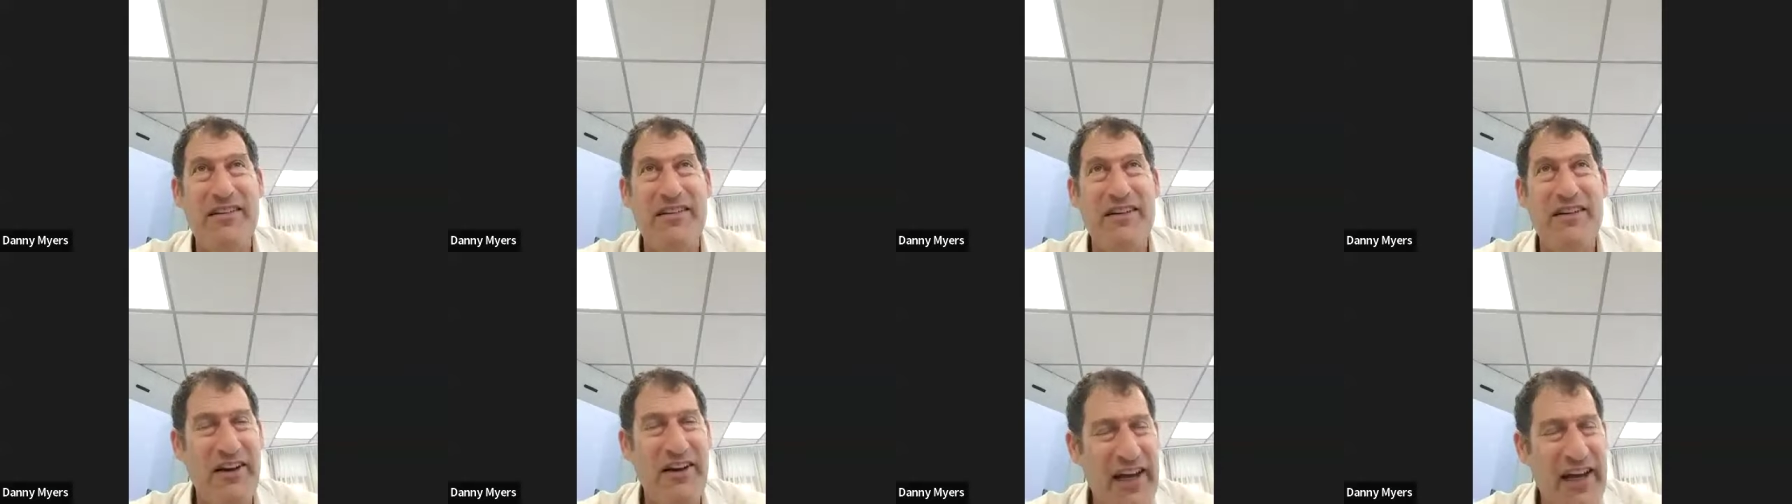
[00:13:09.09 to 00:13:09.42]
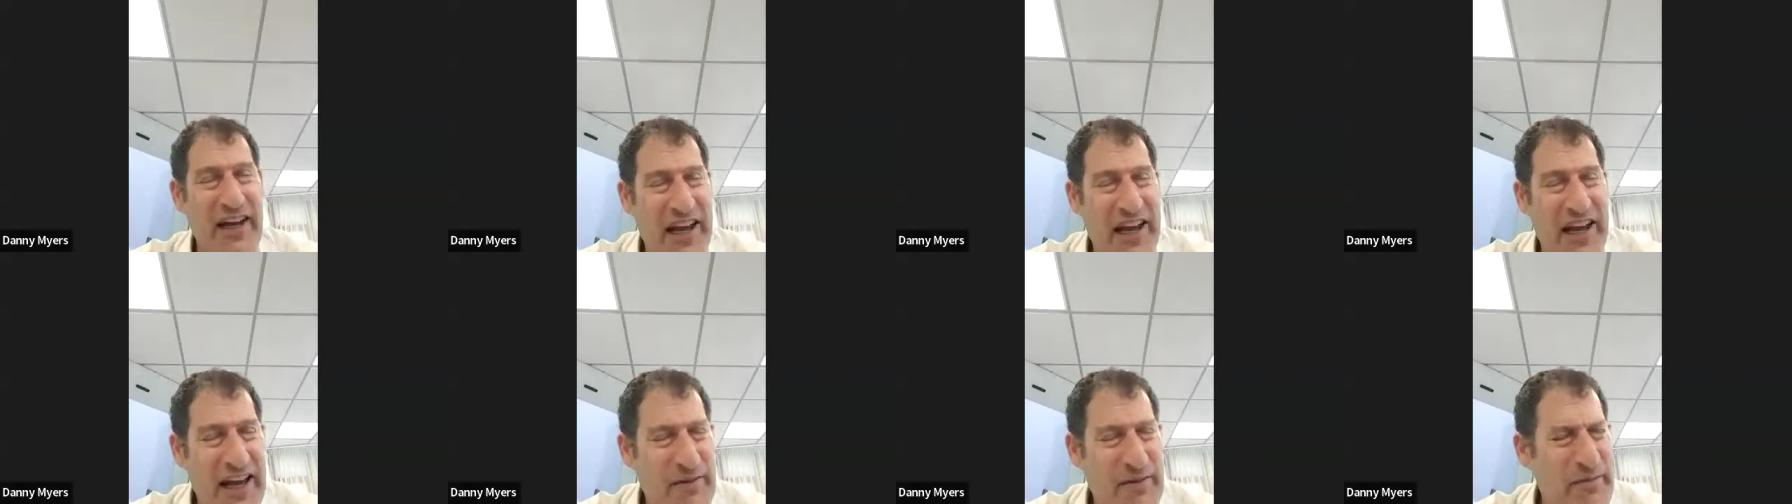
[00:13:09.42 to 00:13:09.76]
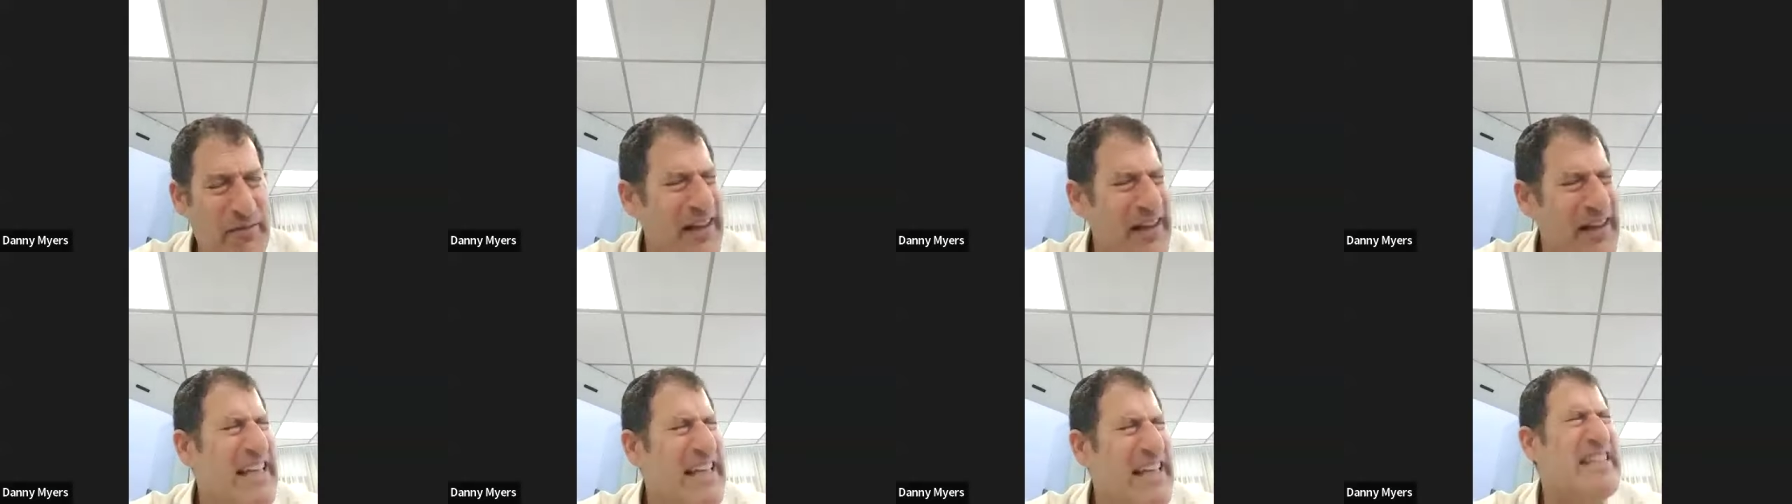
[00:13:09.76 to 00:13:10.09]
Okay,
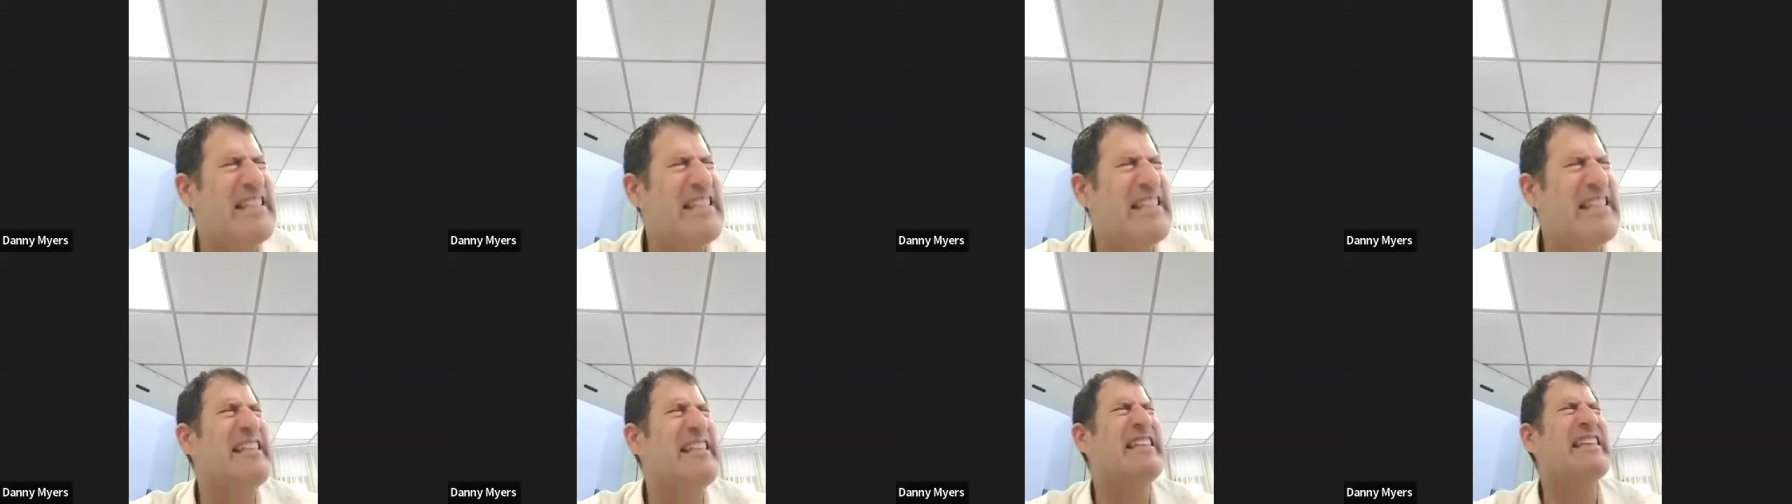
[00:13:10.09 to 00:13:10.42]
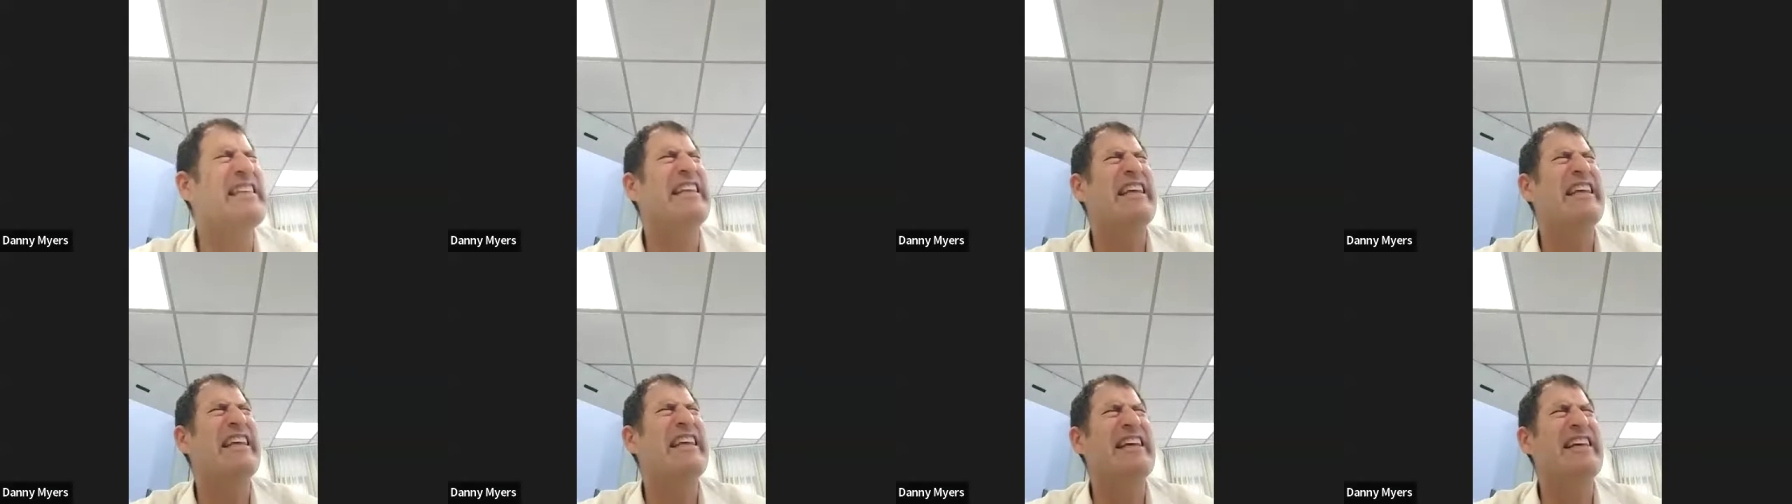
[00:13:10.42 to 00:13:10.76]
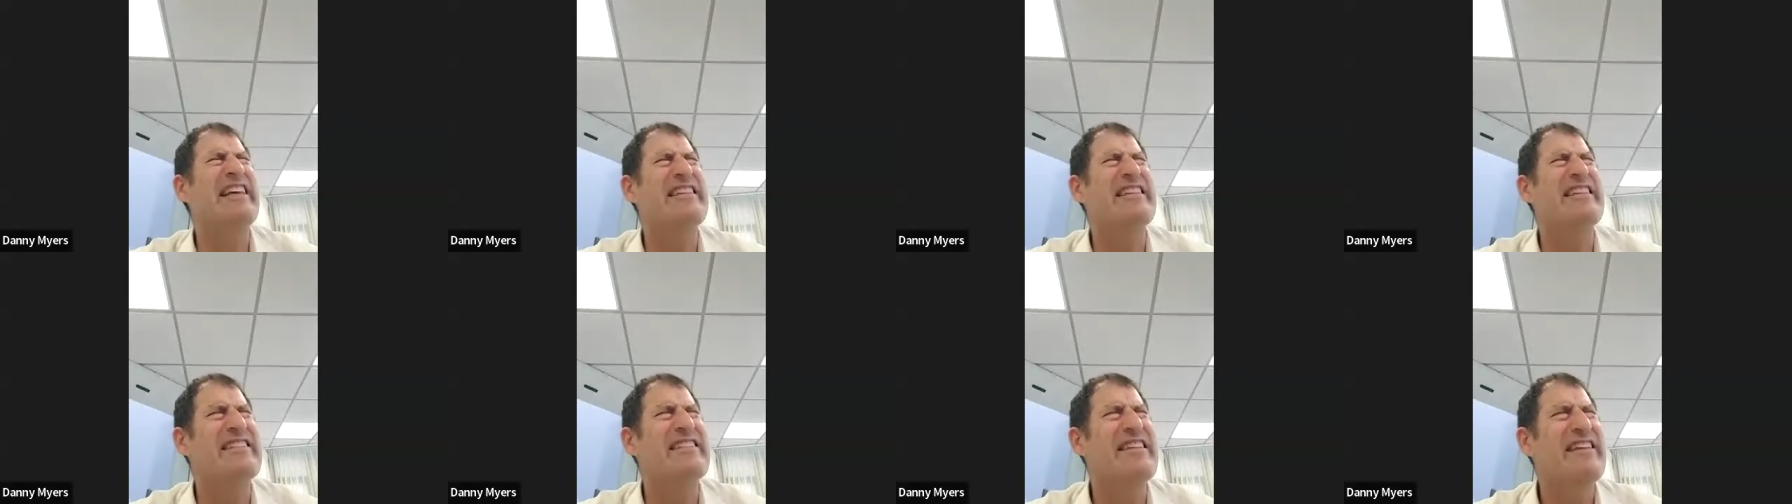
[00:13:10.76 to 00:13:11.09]
but listen to
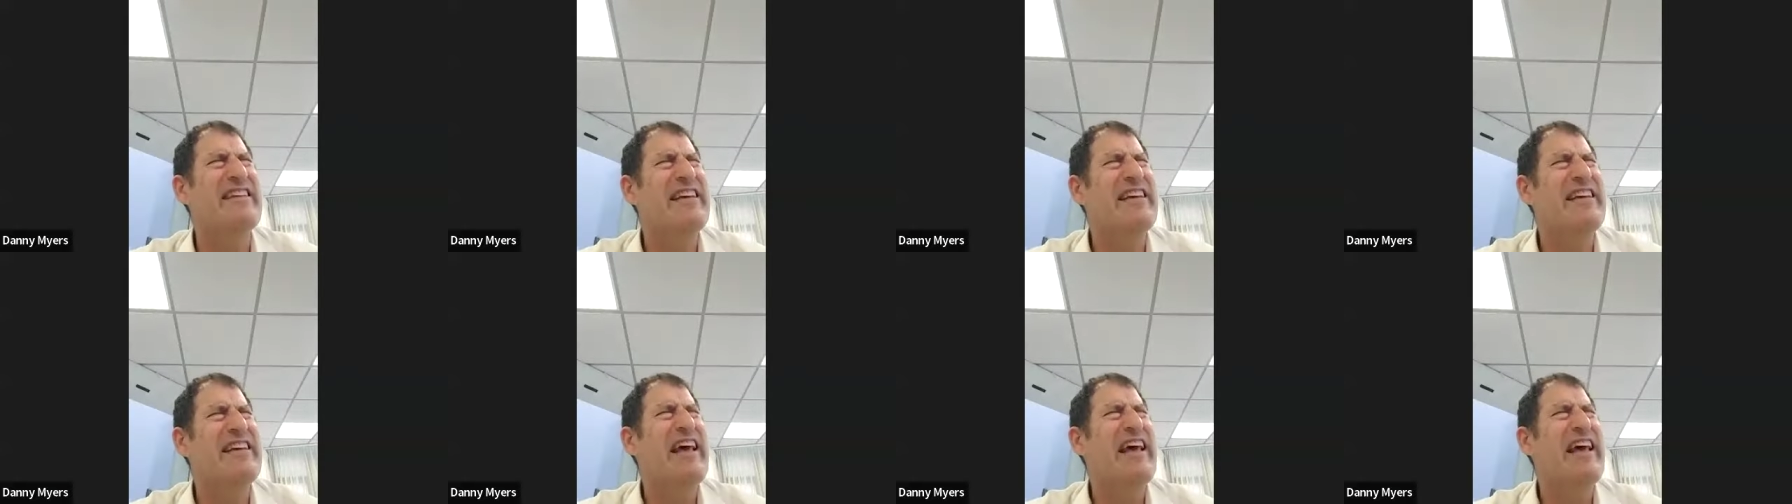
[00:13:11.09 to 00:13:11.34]
this.